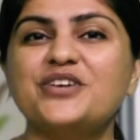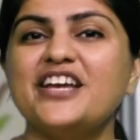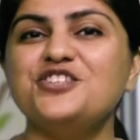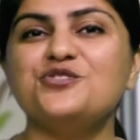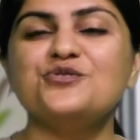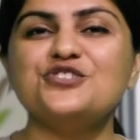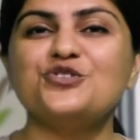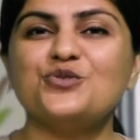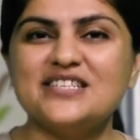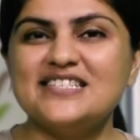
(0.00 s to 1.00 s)
can use
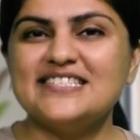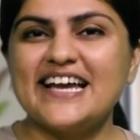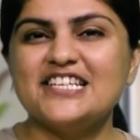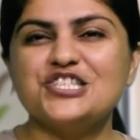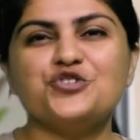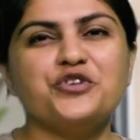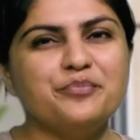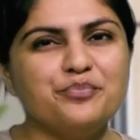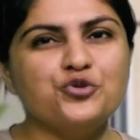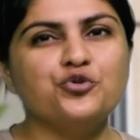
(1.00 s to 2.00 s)
those insights to
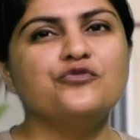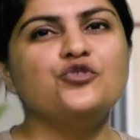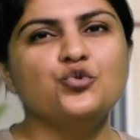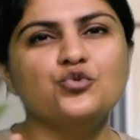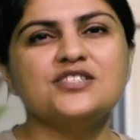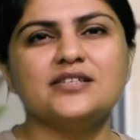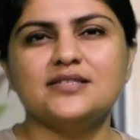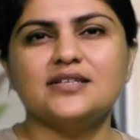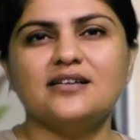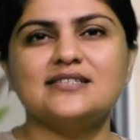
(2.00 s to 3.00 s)
improve loose
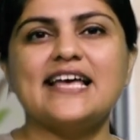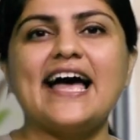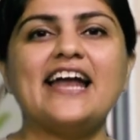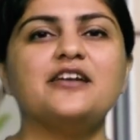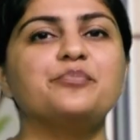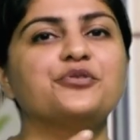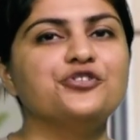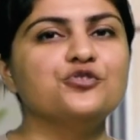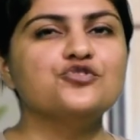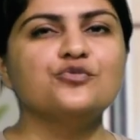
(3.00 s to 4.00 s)
results and
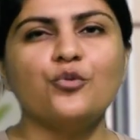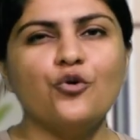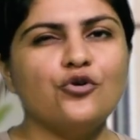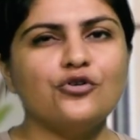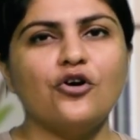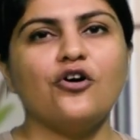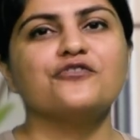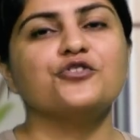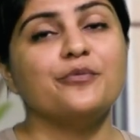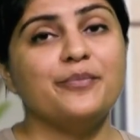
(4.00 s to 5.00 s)
produce more of
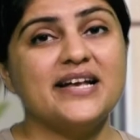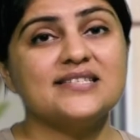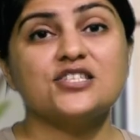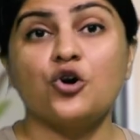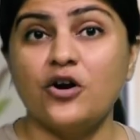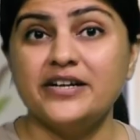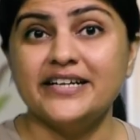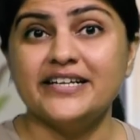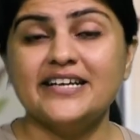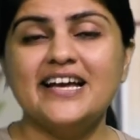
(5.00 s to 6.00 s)
your best content.